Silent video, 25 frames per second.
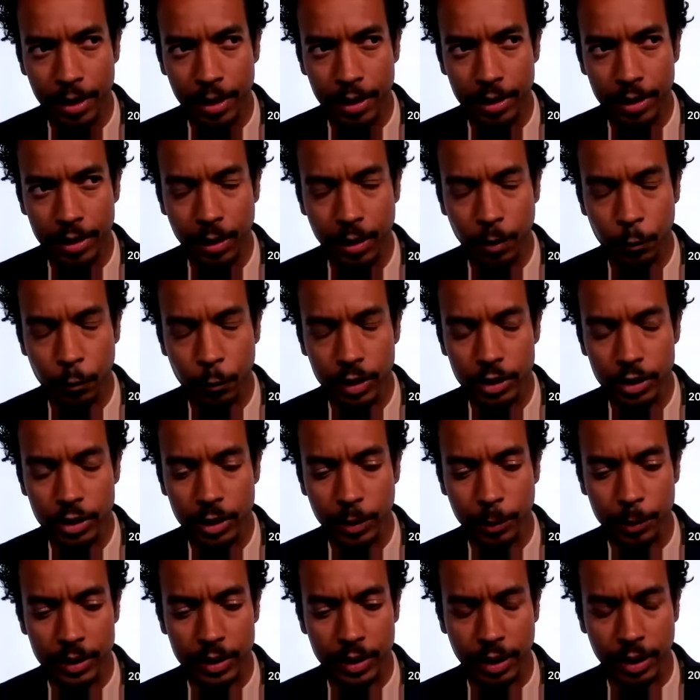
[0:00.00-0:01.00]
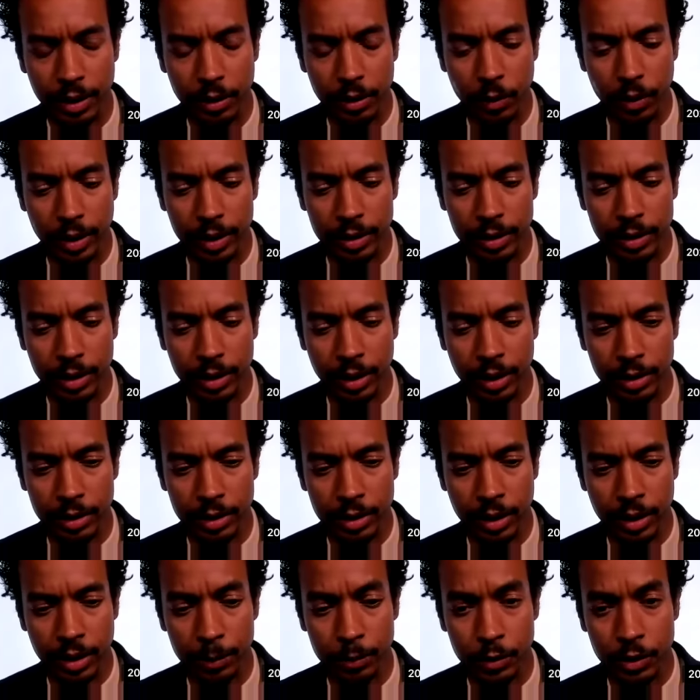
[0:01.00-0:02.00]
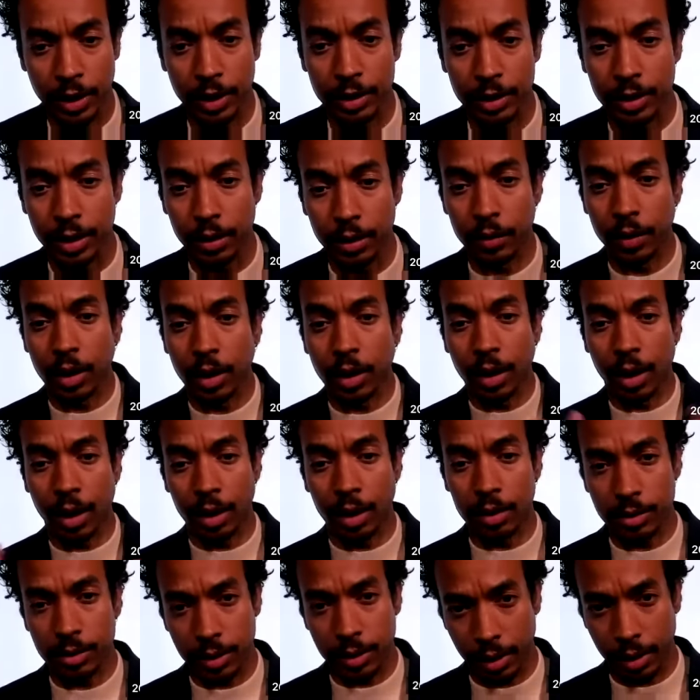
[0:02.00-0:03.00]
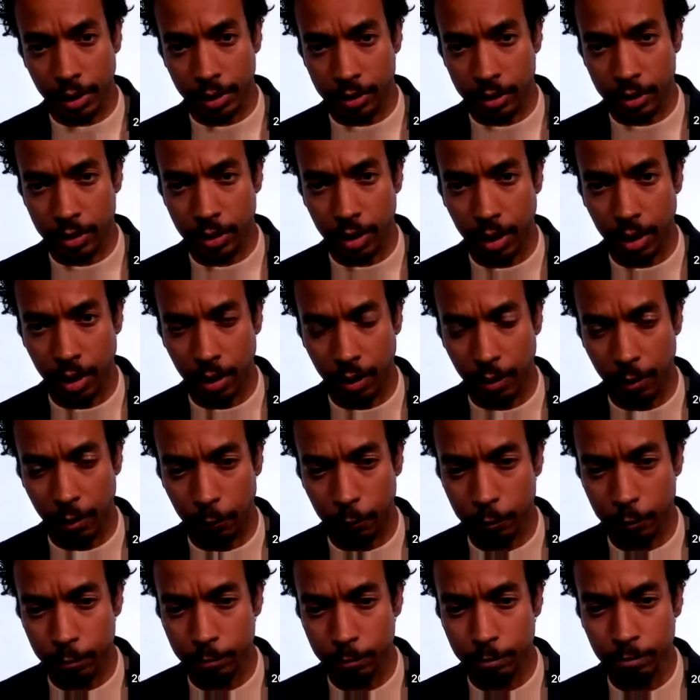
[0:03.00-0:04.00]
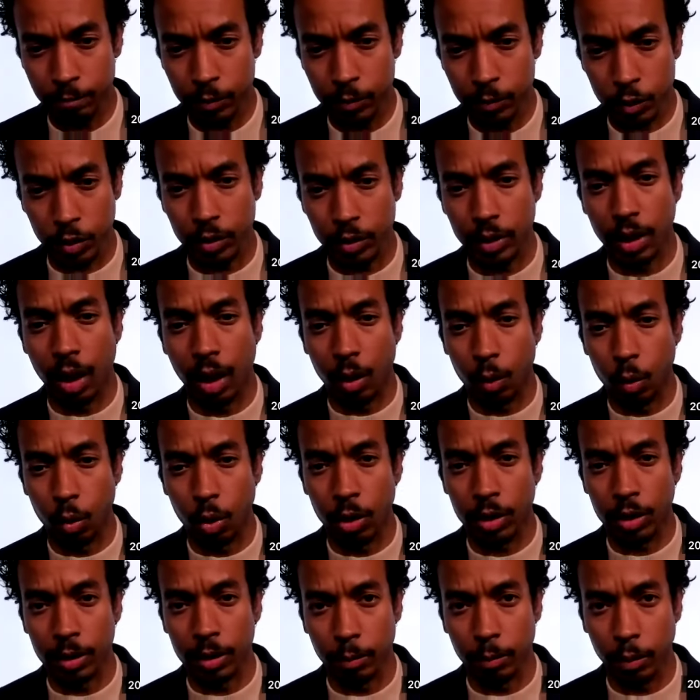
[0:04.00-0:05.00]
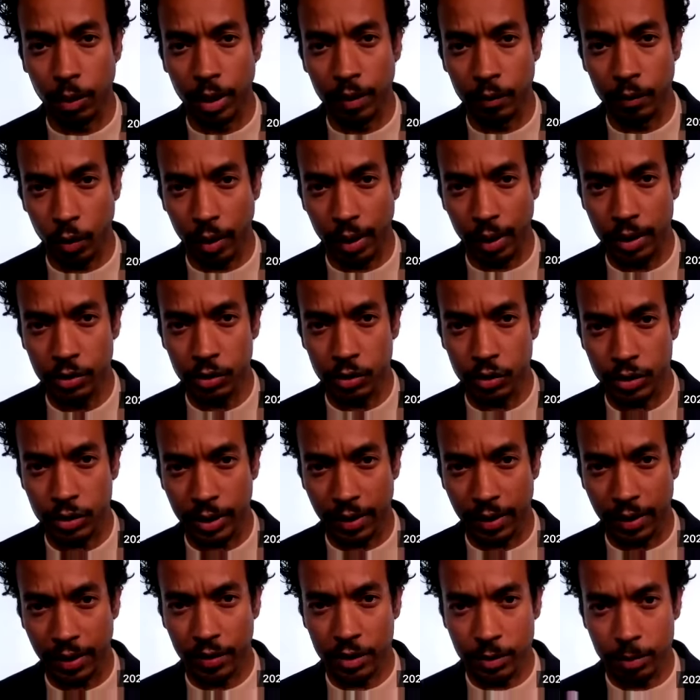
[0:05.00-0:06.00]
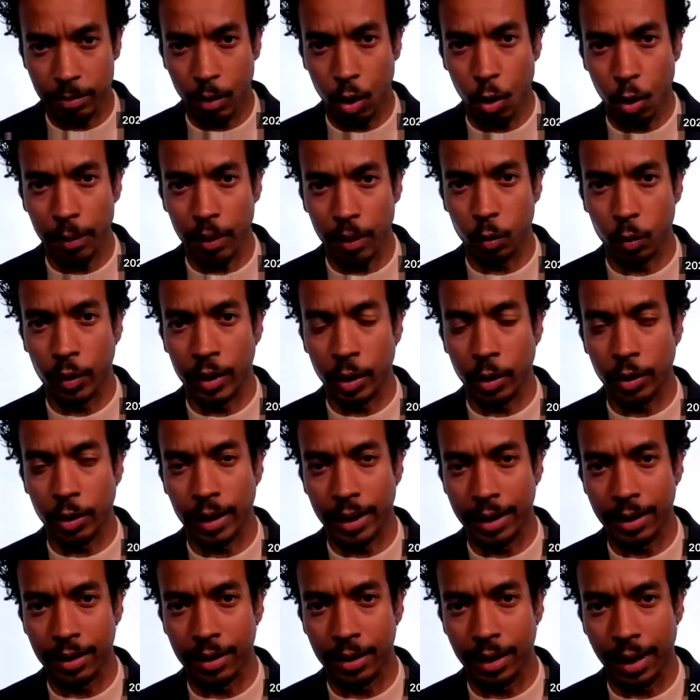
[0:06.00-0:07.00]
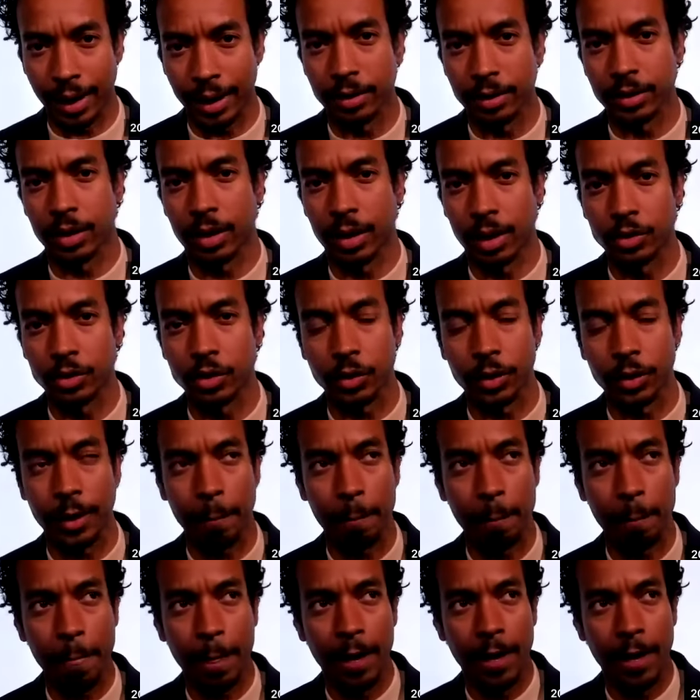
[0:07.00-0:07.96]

You know, friendship is an interesting subject in the context of certainly our work at Braver Angels and this moment we are in as a country.